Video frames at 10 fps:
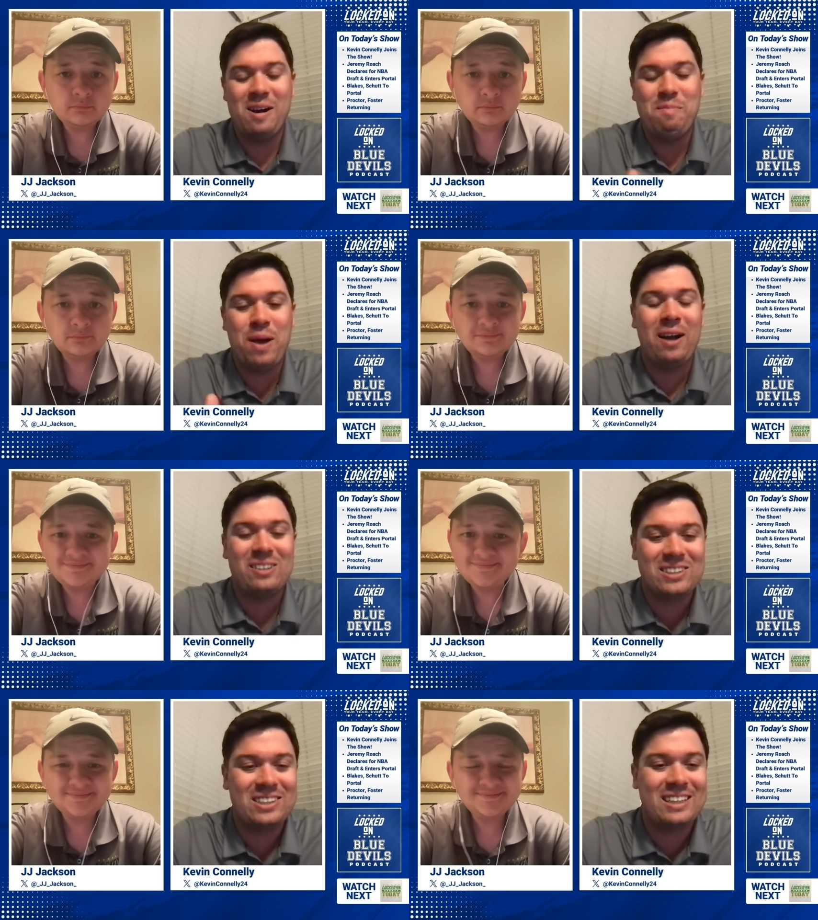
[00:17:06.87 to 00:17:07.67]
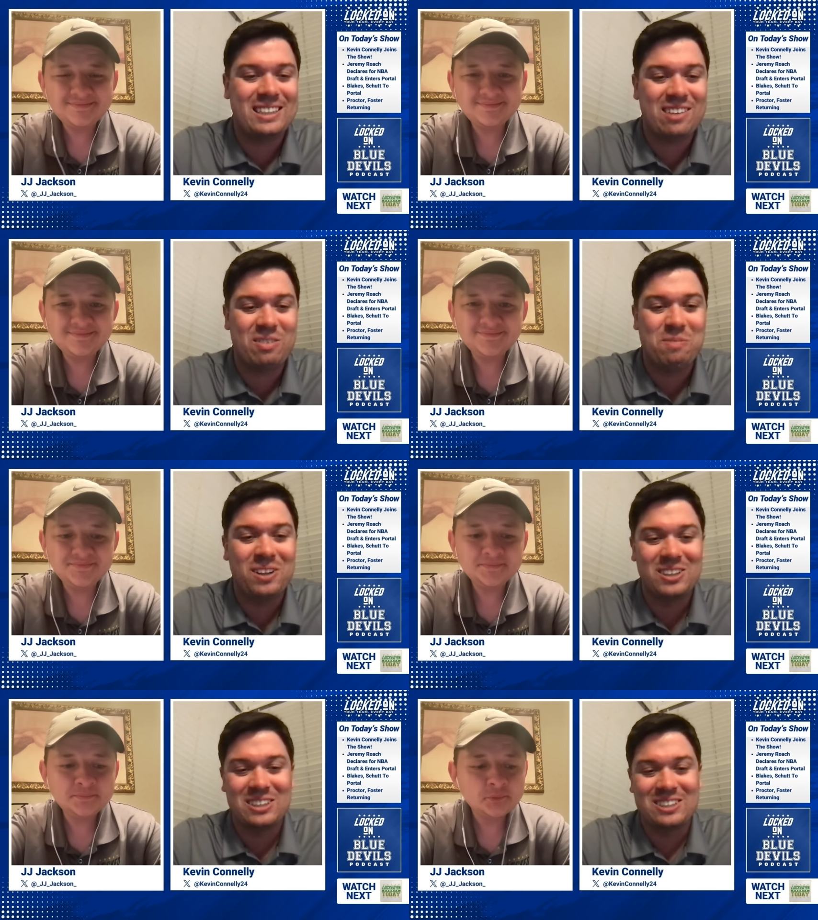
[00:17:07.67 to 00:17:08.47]
Speaker 1: about six, seven
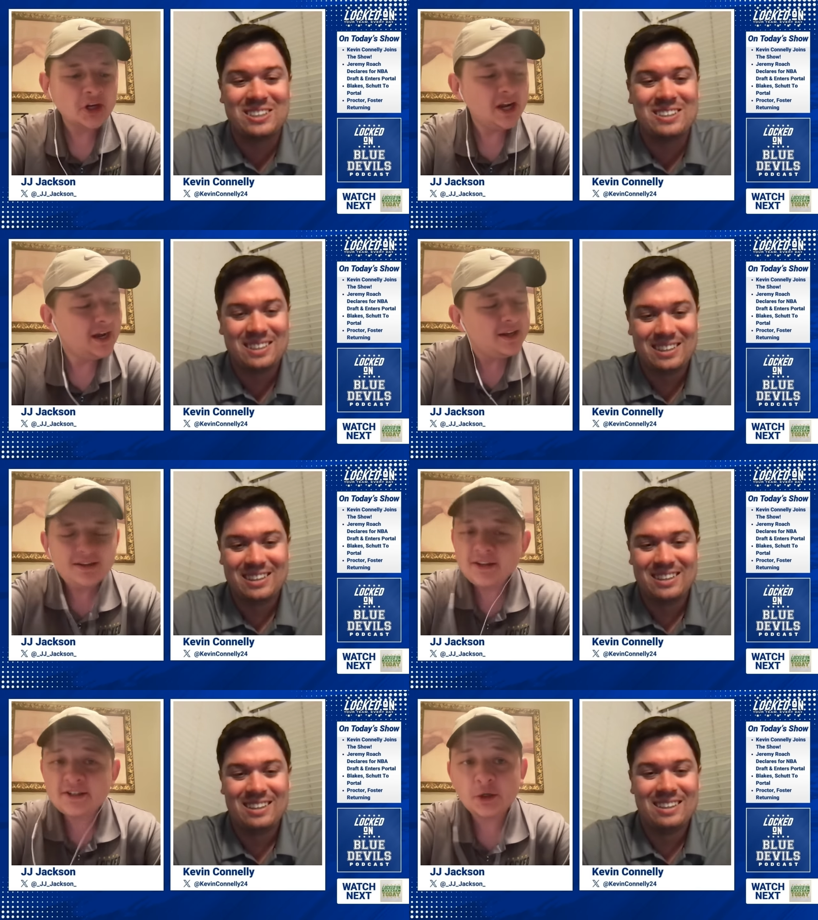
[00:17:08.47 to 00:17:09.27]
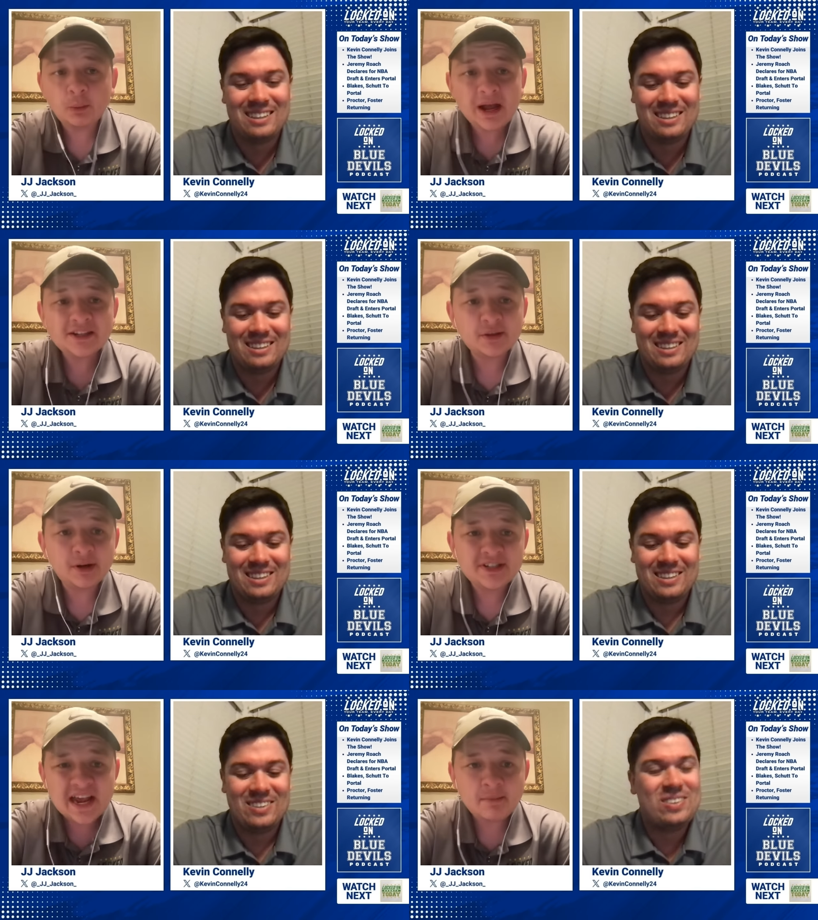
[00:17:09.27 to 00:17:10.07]
months.
Speaker 2: The Duke basketball
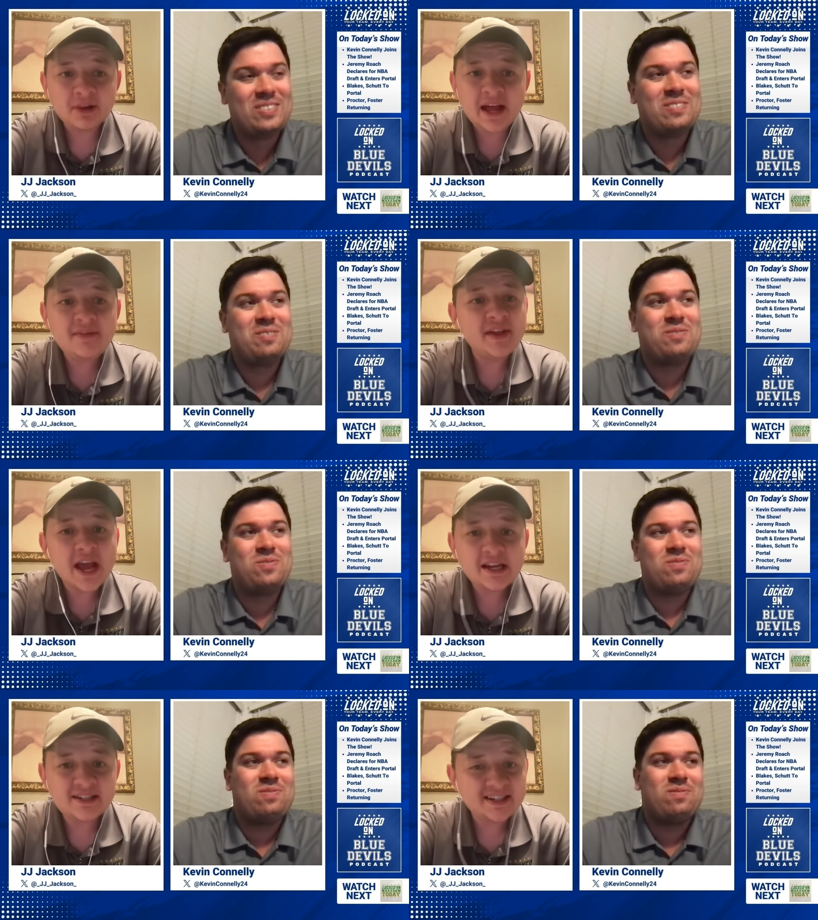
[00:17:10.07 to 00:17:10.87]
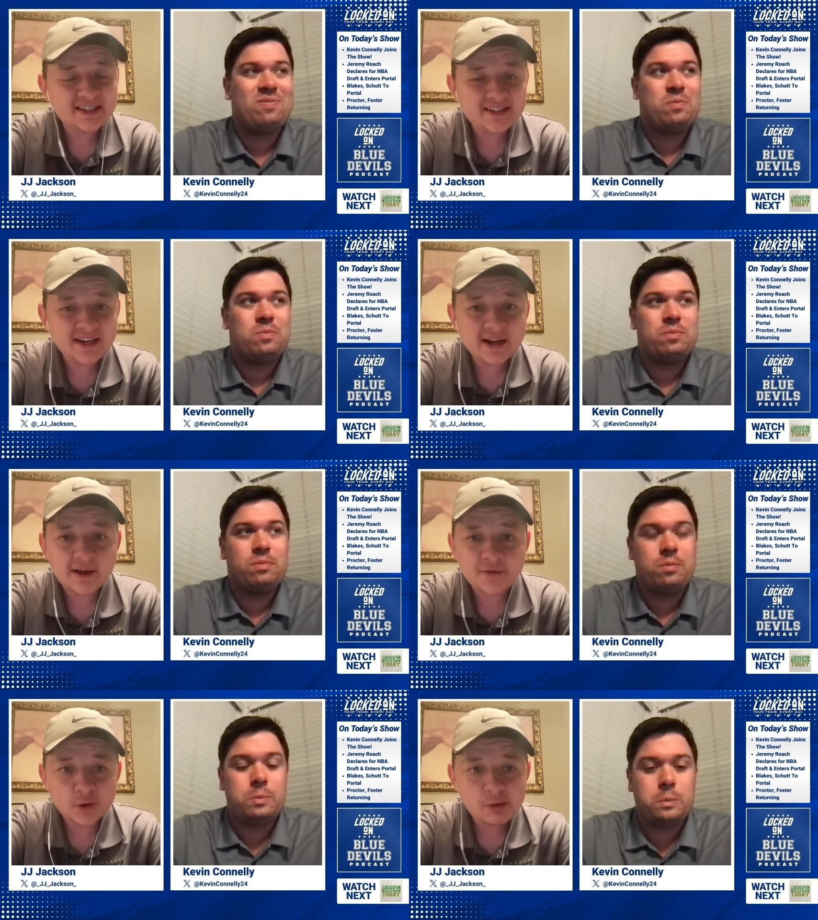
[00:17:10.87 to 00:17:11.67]
team led the ACC in
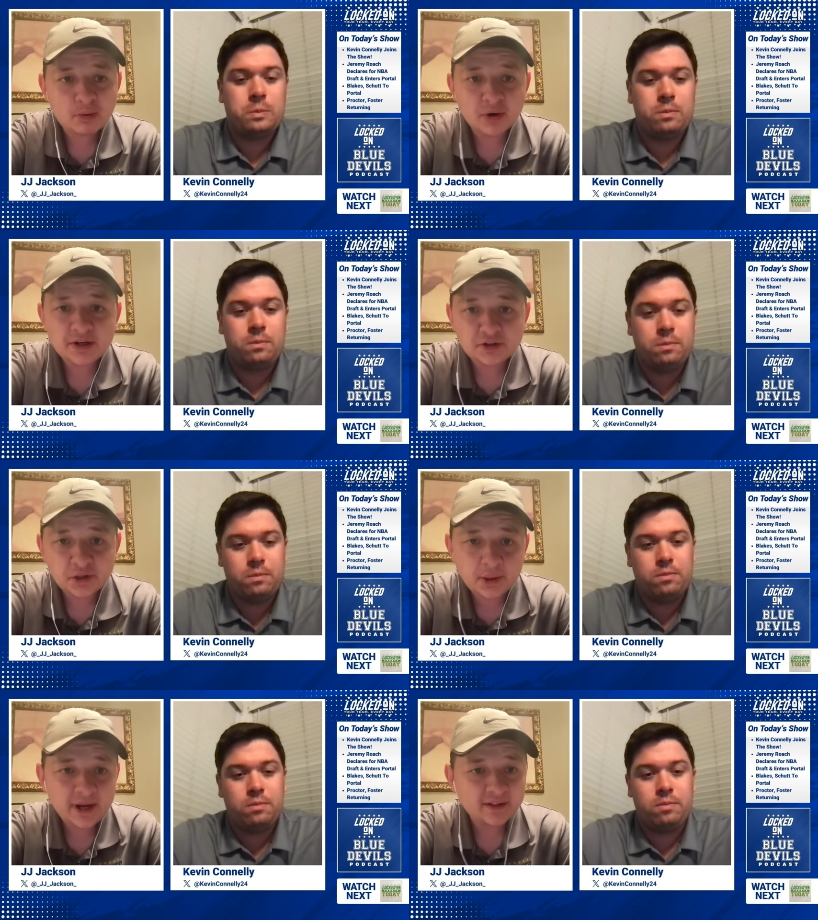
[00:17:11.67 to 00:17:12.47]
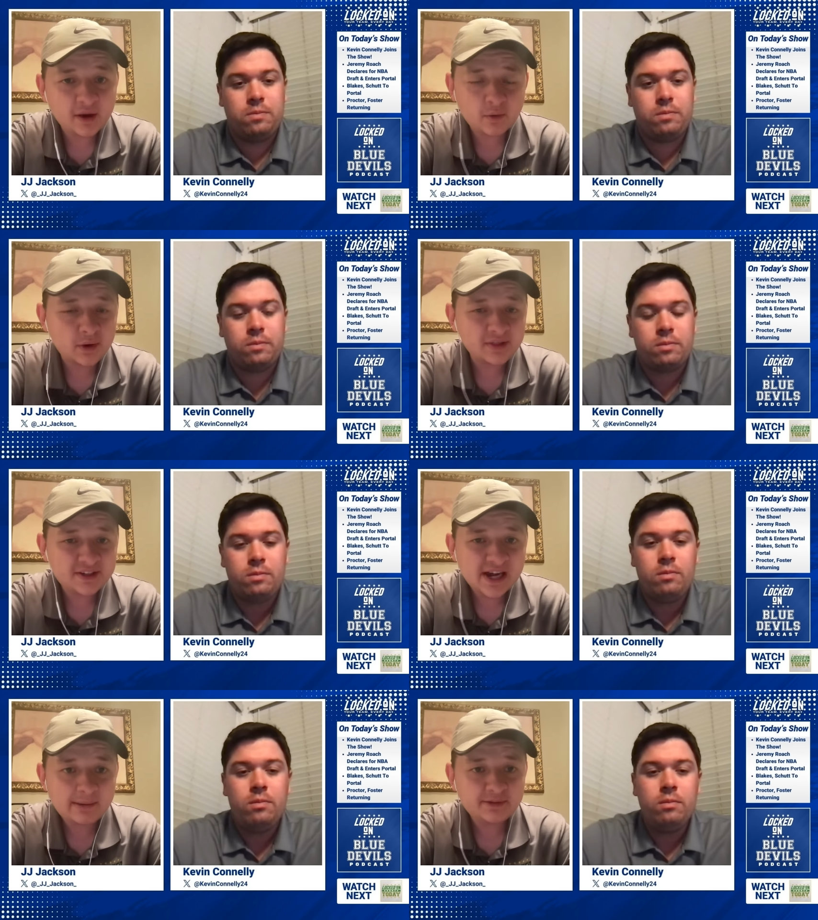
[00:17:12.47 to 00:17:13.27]
three point shooting. They were one of the
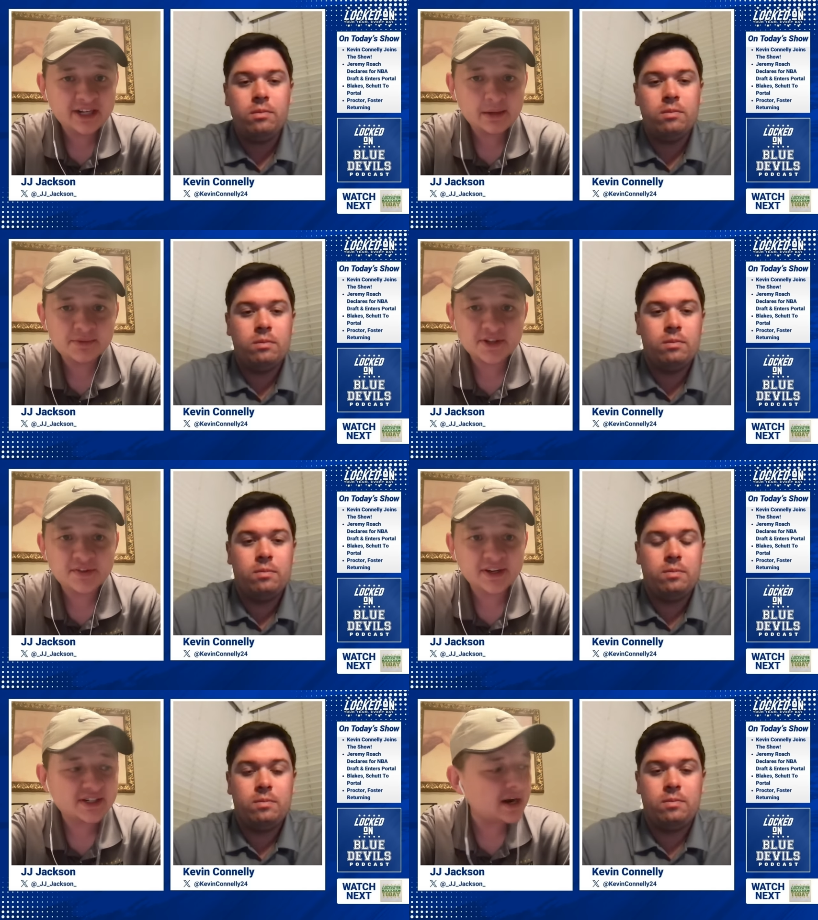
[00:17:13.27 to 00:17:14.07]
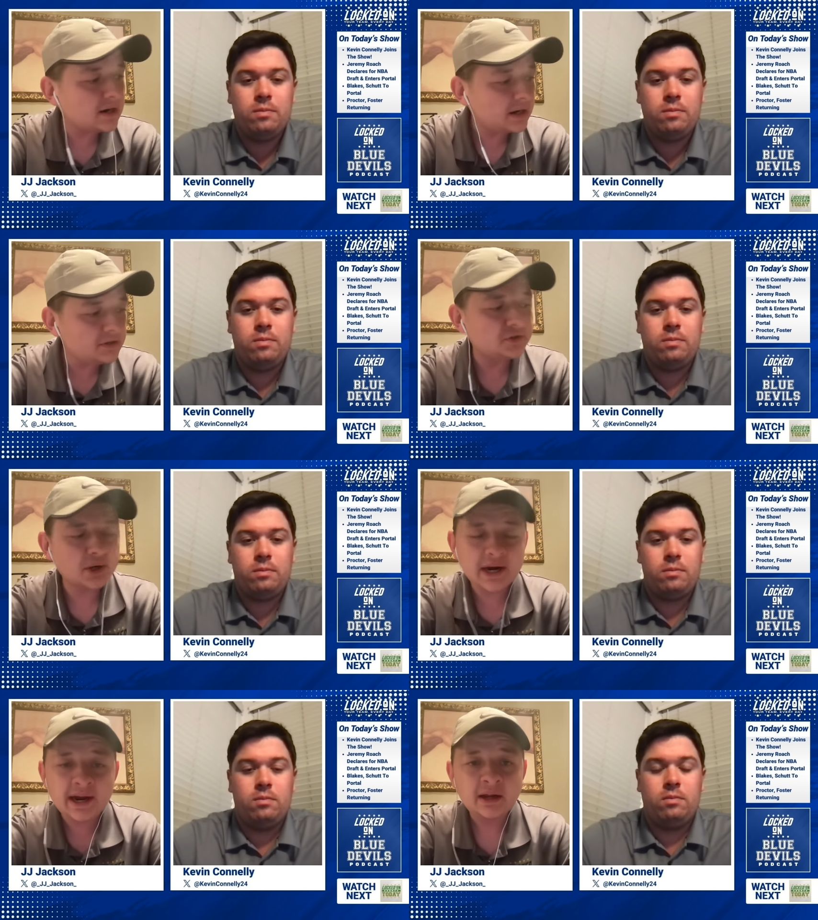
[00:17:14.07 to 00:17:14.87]
top teams in the entire country
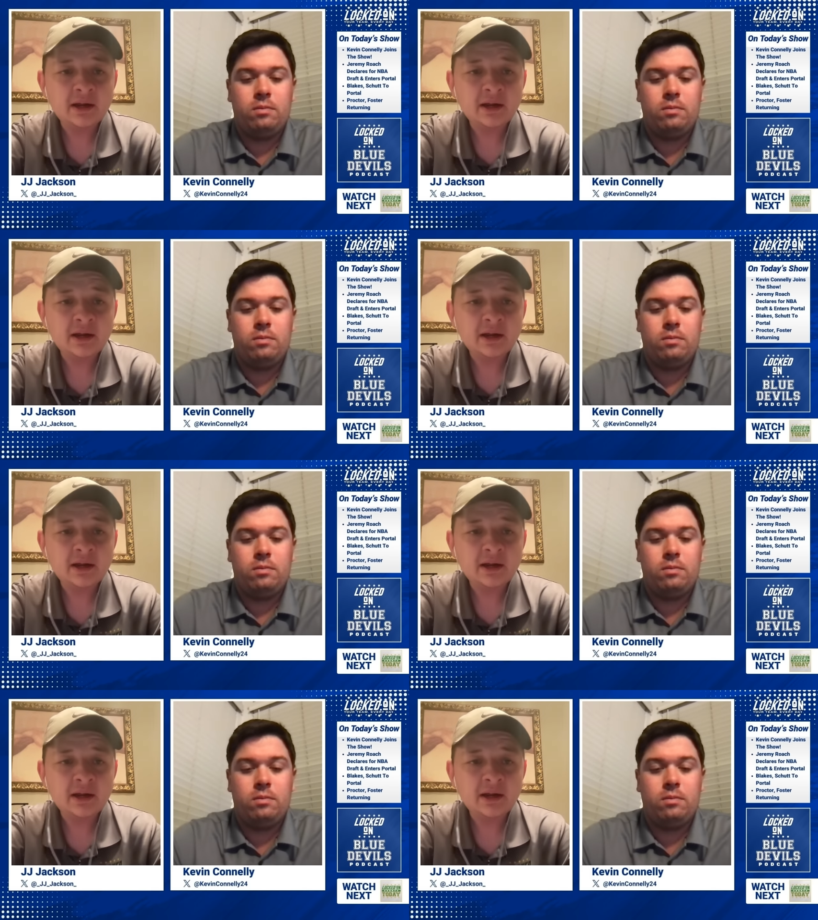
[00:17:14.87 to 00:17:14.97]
